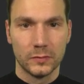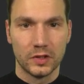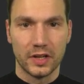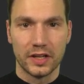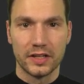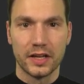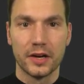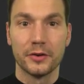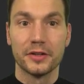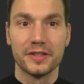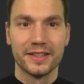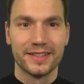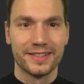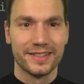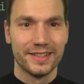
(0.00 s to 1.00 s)
okay, now
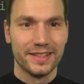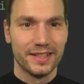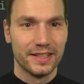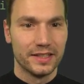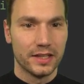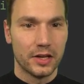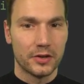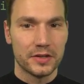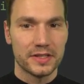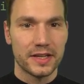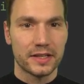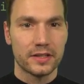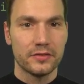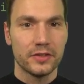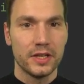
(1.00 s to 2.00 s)
it now it is
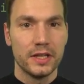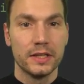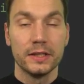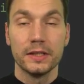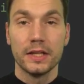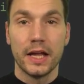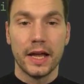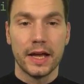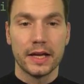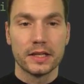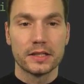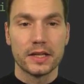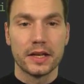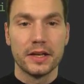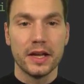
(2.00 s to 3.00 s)
active.
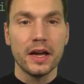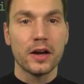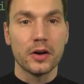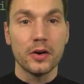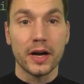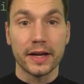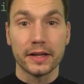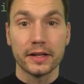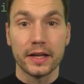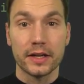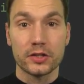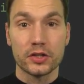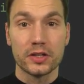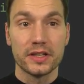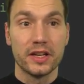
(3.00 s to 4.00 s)
And now I can
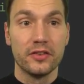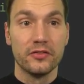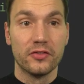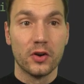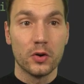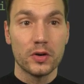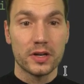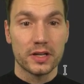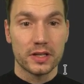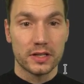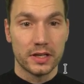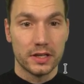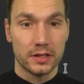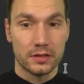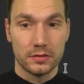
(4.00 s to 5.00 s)
actually invoke
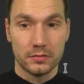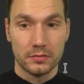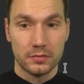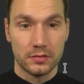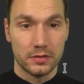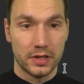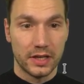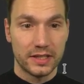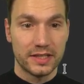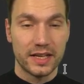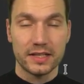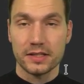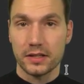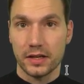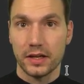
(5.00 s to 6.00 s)
a
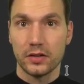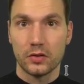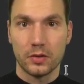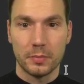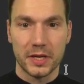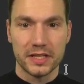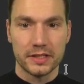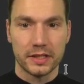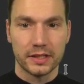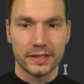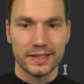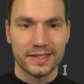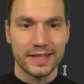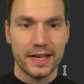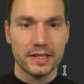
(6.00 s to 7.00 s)
test again or
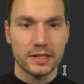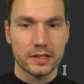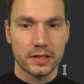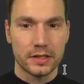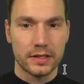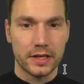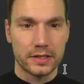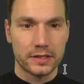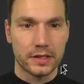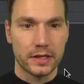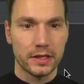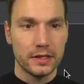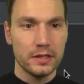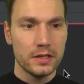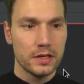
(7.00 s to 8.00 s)
basically test a test
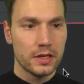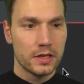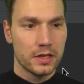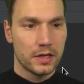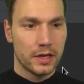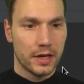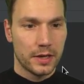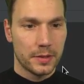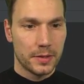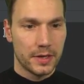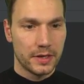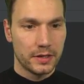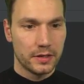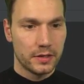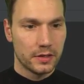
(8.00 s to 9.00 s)
again. And
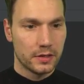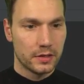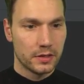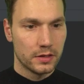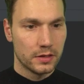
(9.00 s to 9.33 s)
then